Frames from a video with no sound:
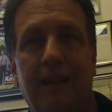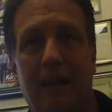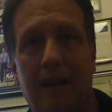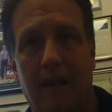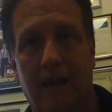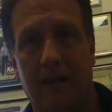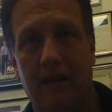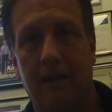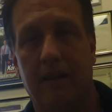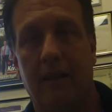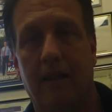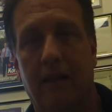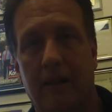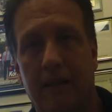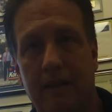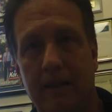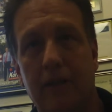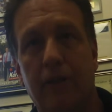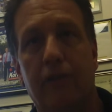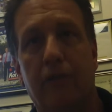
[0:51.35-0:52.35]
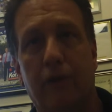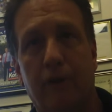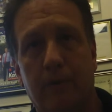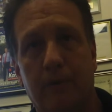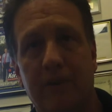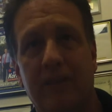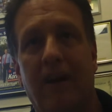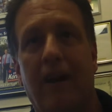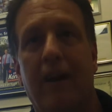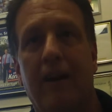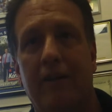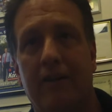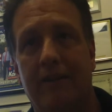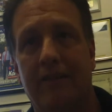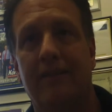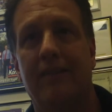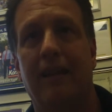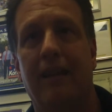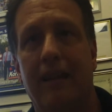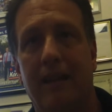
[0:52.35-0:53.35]
came, a legal firm was hired to
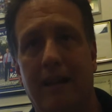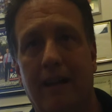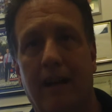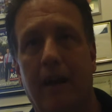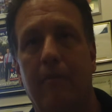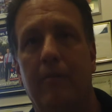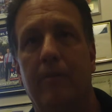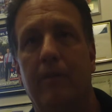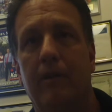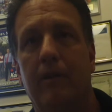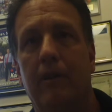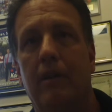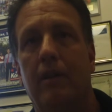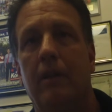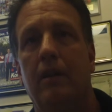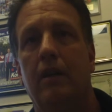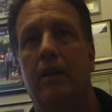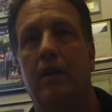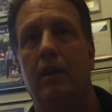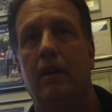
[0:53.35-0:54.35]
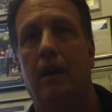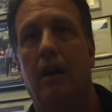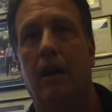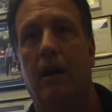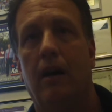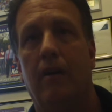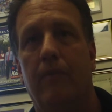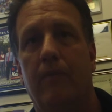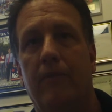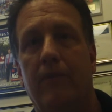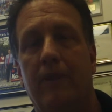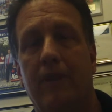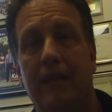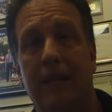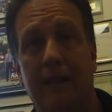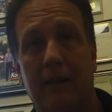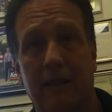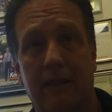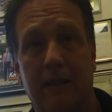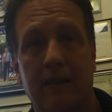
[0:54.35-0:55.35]
set it up um,
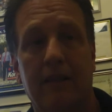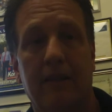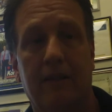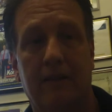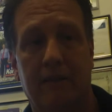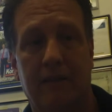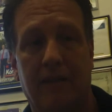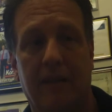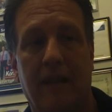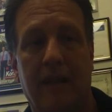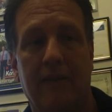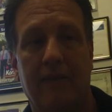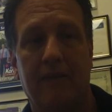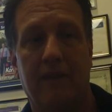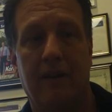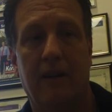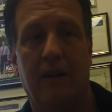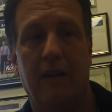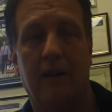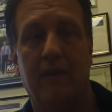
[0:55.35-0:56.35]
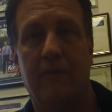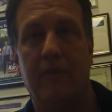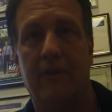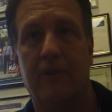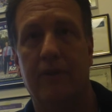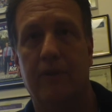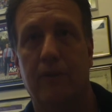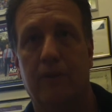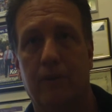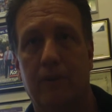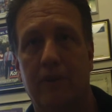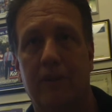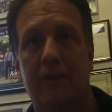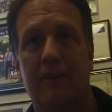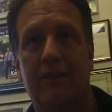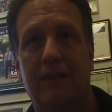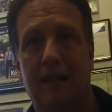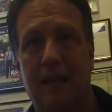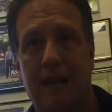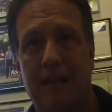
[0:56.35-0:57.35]
legally. There's a lot of, uh, there's an
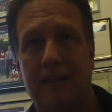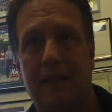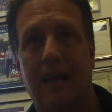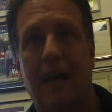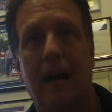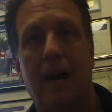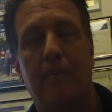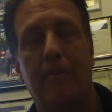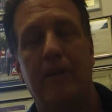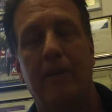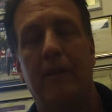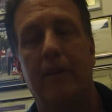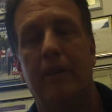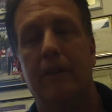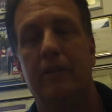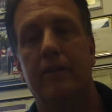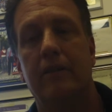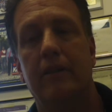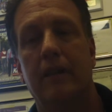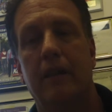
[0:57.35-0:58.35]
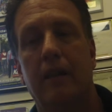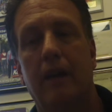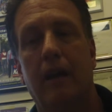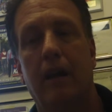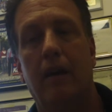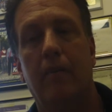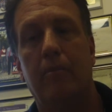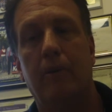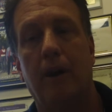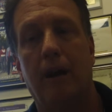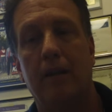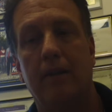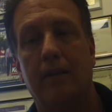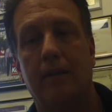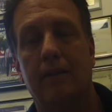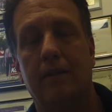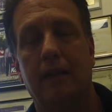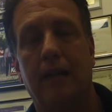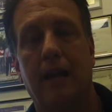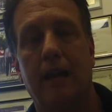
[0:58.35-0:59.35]
ordinance that has to happen. There's a
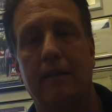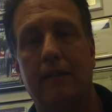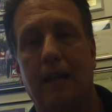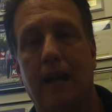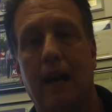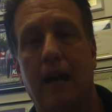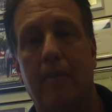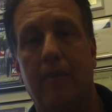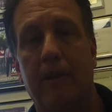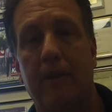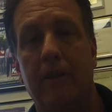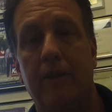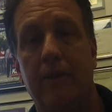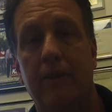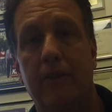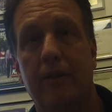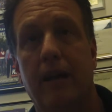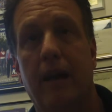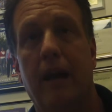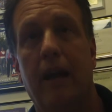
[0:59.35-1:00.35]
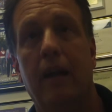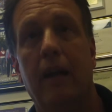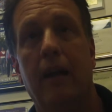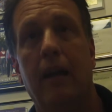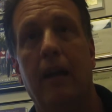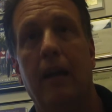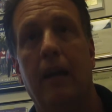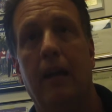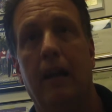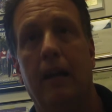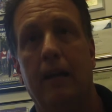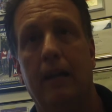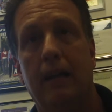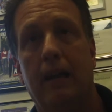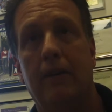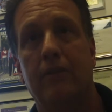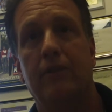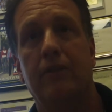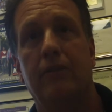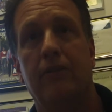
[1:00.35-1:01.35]
process that has to happen to do that. And
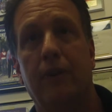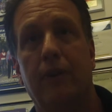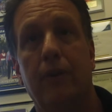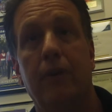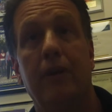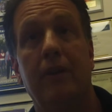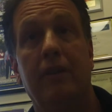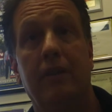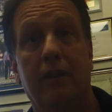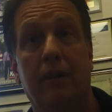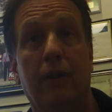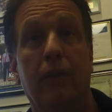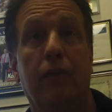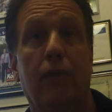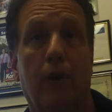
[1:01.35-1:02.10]
council voted to go